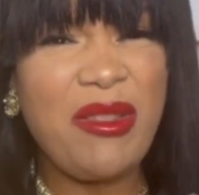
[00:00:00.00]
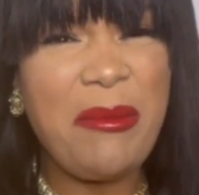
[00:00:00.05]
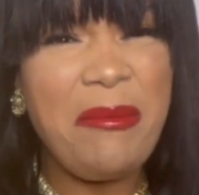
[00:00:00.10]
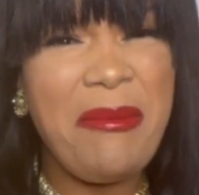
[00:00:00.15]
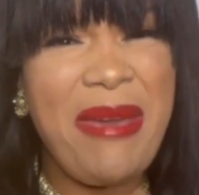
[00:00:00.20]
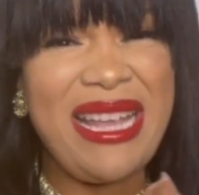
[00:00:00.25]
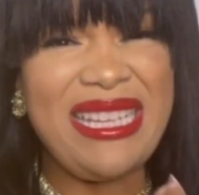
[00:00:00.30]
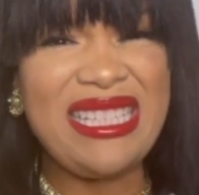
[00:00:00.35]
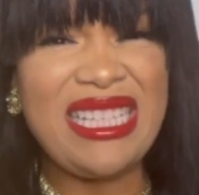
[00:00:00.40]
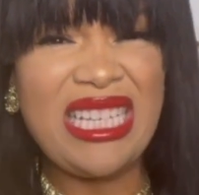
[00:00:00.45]

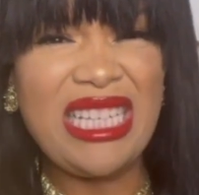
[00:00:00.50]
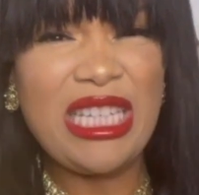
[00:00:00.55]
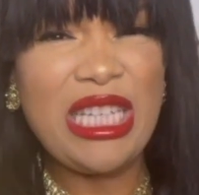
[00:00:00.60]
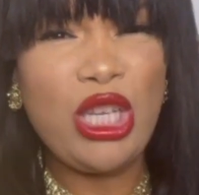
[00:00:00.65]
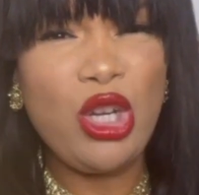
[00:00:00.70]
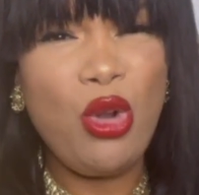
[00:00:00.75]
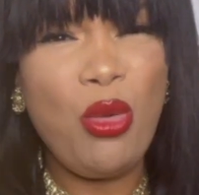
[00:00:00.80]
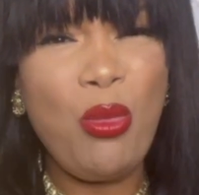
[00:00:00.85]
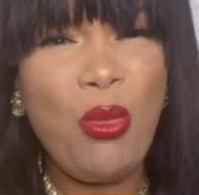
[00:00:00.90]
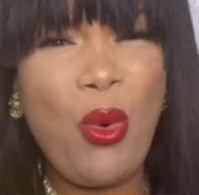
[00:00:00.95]
makes it a
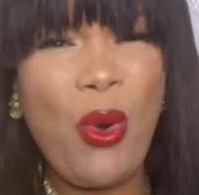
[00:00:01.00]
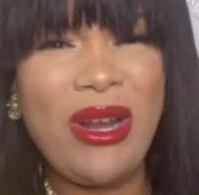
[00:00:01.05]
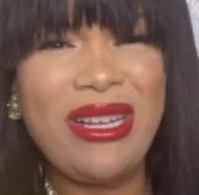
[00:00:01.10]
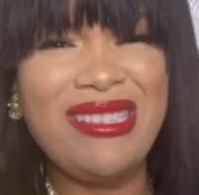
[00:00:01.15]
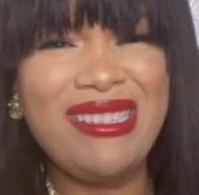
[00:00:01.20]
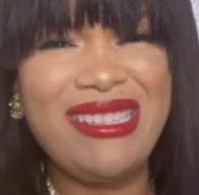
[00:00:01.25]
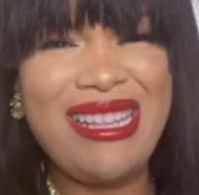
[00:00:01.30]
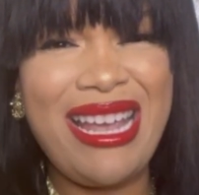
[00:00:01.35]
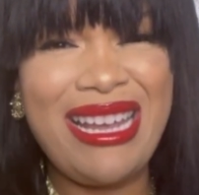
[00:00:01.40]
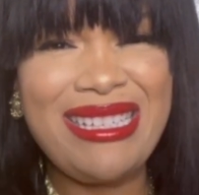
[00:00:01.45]
little more
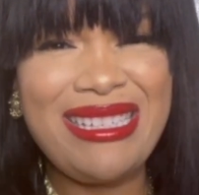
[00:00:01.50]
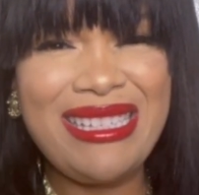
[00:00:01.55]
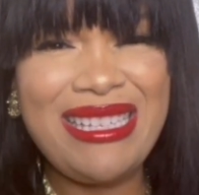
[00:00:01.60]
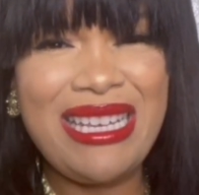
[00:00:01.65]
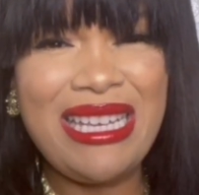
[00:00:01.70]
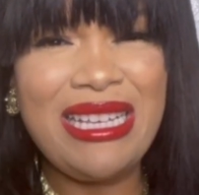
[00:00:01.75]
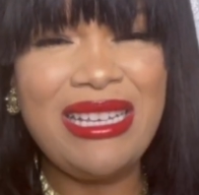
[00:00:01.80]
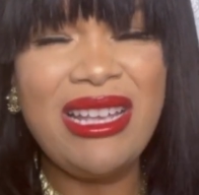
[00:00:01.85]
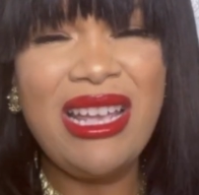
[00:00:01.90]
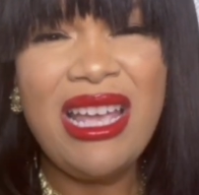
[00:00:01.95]

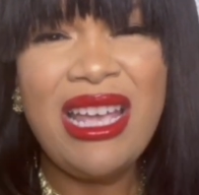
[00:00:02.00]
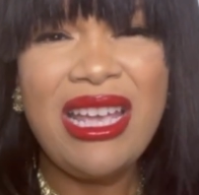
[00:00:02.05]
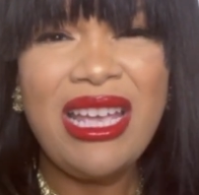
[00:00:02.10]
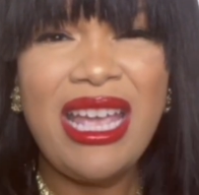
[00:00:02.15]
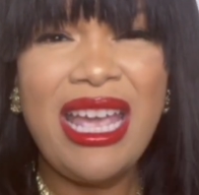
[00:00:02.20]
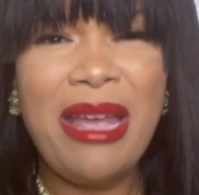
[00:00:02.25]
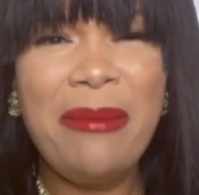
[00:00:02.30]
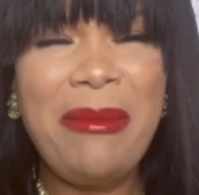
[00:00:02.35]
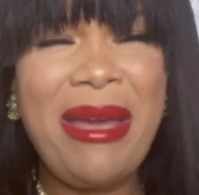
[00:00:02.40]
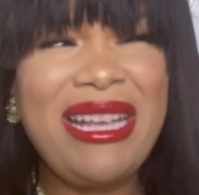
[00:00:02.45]
sexy
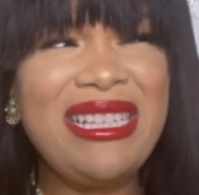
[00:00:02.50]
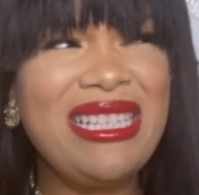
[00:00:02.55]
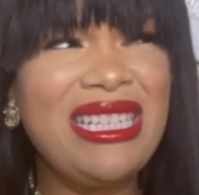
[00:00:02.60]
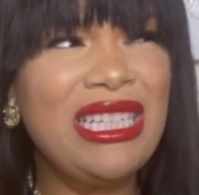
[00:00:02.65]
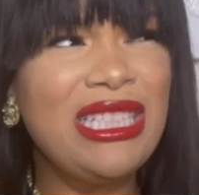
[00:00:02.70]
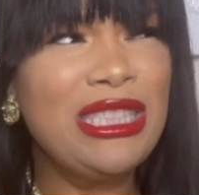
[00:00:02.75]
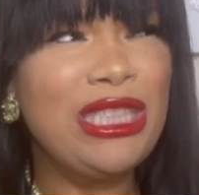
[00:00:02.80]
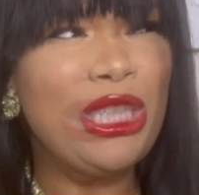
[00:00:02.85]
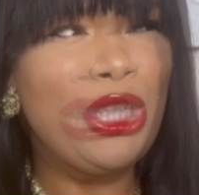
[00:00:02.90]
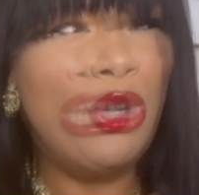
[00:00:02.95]
and makes it
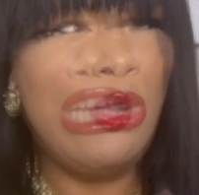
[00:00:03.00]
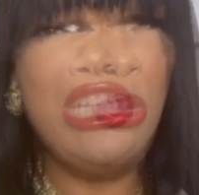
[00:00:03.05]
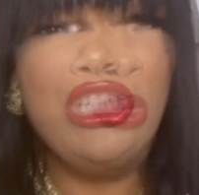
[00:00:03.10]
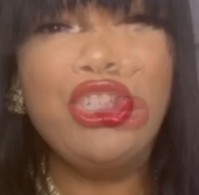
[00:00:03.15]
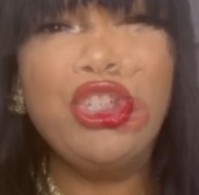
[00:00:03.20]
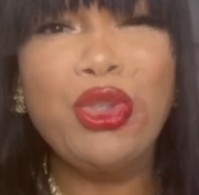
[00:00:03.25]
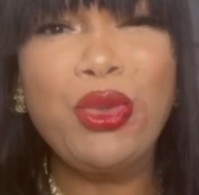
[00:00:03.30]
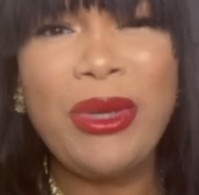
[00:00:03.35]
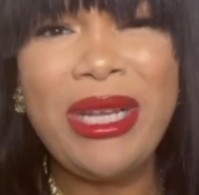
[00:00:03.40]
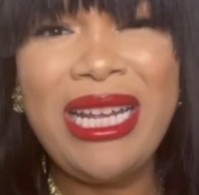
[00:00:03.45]
a little
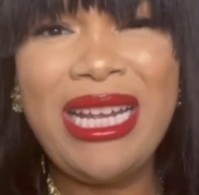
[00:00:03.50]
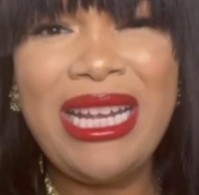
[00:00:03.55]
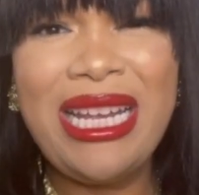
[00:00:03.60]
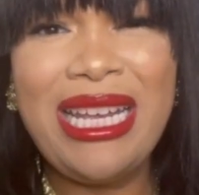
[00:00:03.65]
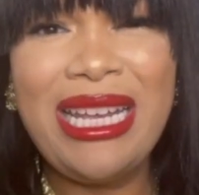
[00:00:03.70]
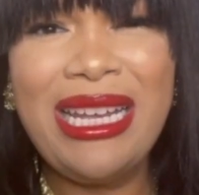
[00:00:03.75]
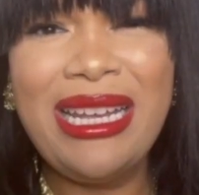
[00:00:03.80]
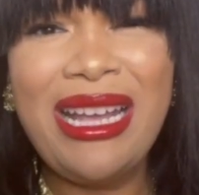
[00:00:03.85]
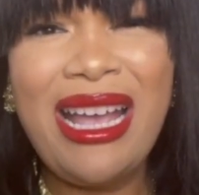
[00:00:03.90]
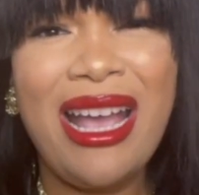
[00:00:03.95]

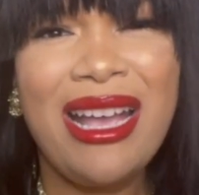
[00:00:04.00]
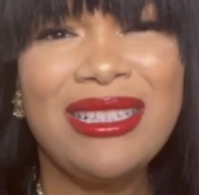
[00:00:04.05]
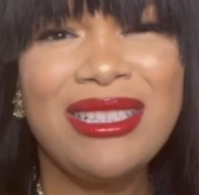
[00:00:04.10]
intriguing.